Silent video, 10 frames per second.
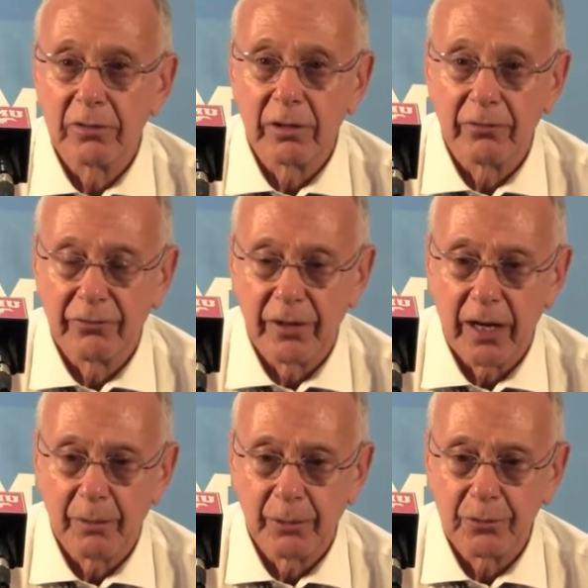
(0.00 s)
did a
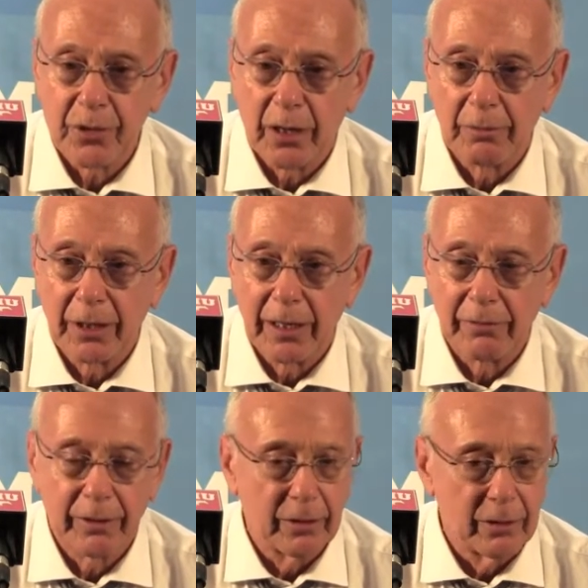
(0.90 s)
phenomenal job in
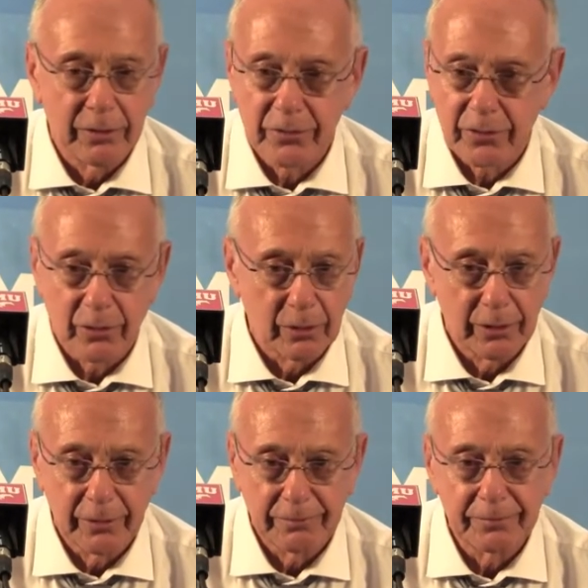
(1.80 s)
that regard.
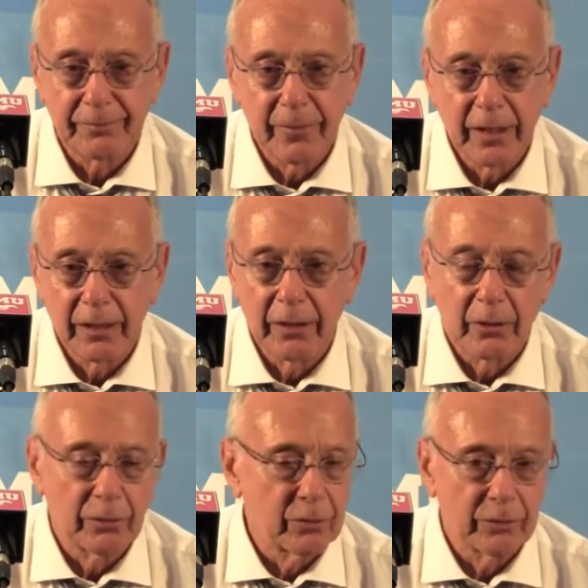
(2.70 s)
Sterling, you
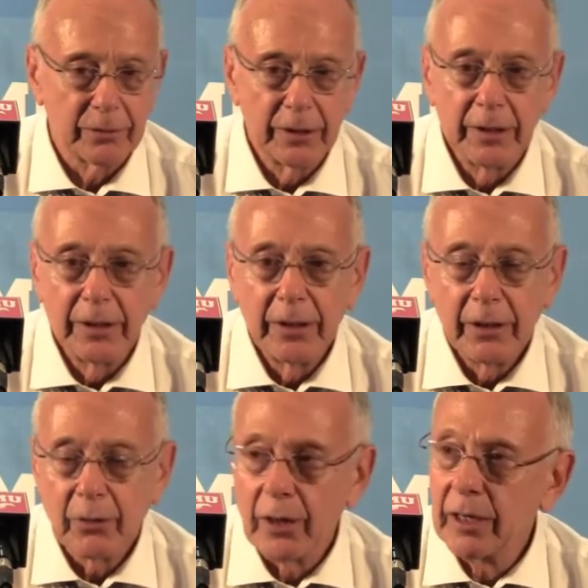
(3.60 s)
know,
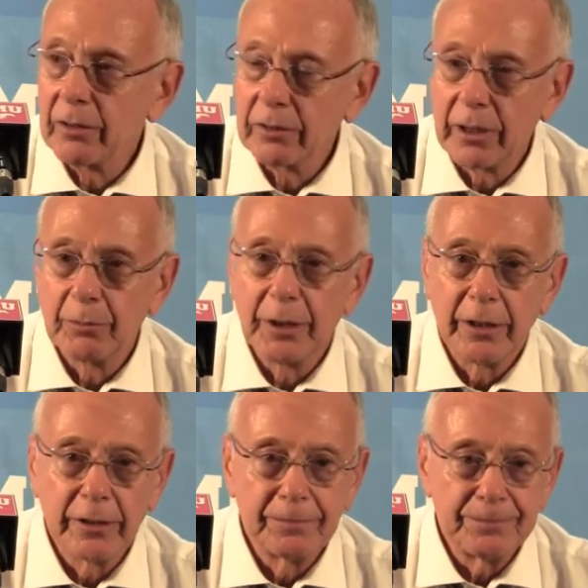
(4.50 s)
Crandall coming
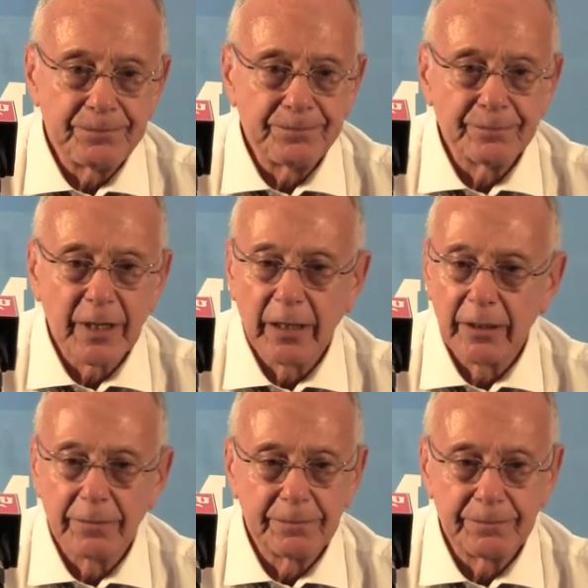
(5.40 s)

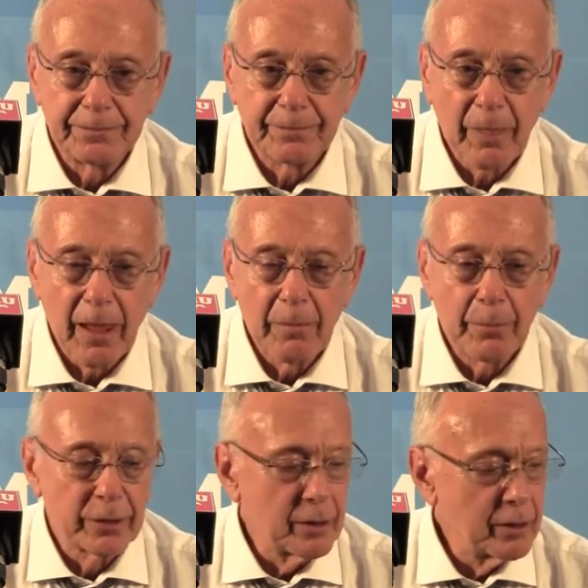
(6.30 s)
in.
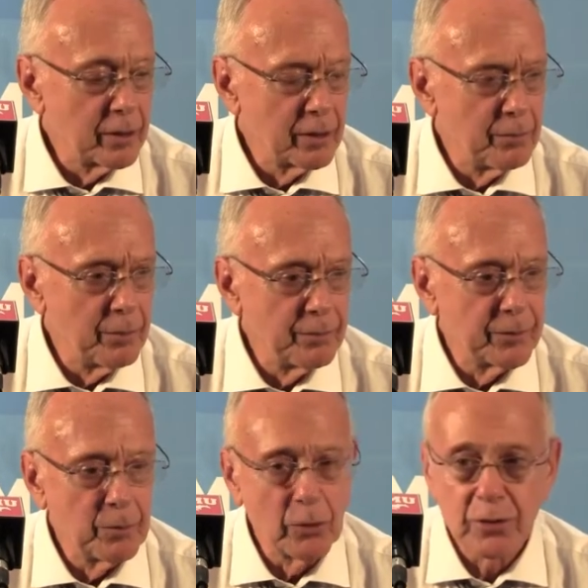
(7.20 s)
But
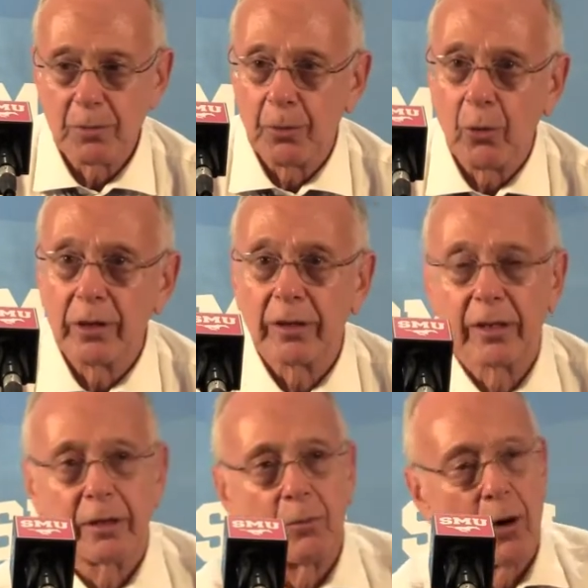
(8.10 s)
the most important
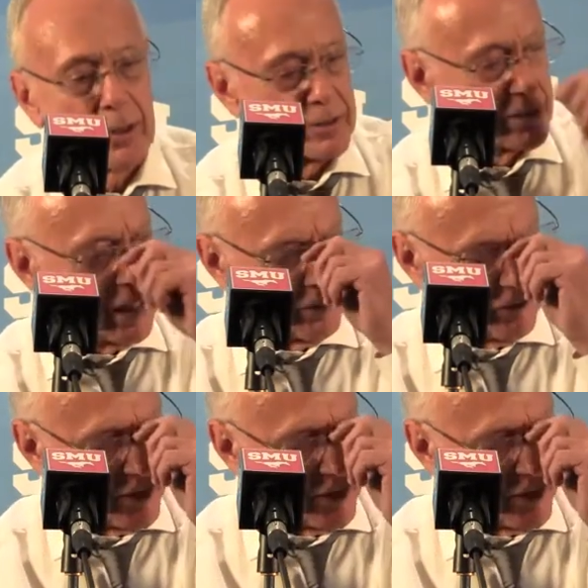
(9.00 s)
thing, Marcus got in